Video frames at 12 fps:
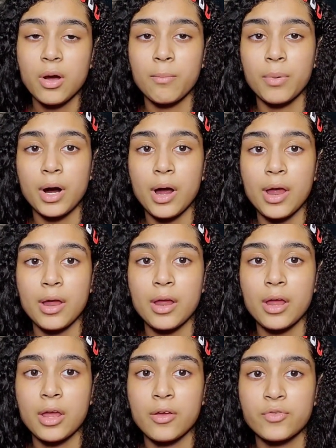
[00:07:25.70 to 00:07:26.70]
But
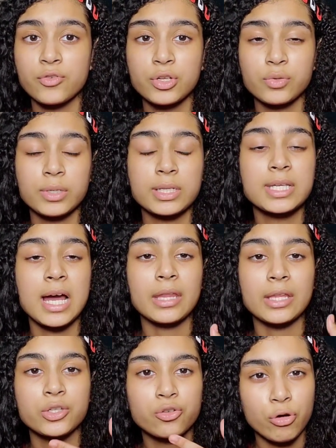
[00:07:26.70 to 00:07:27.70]
if you just want to see how
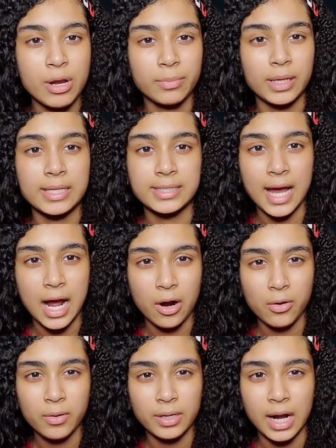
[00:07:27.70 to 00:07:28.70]
the story plays
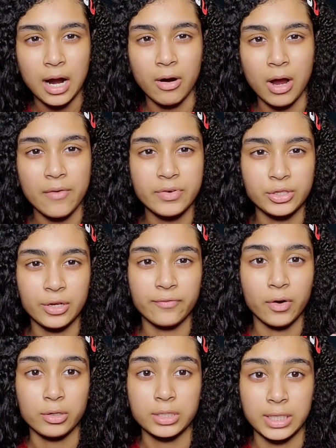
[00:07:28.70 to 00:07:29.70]
out and how everything
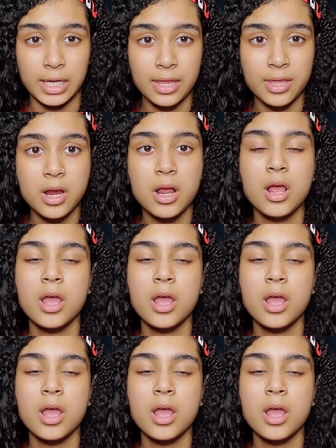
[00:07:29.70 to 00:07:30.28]
falls together,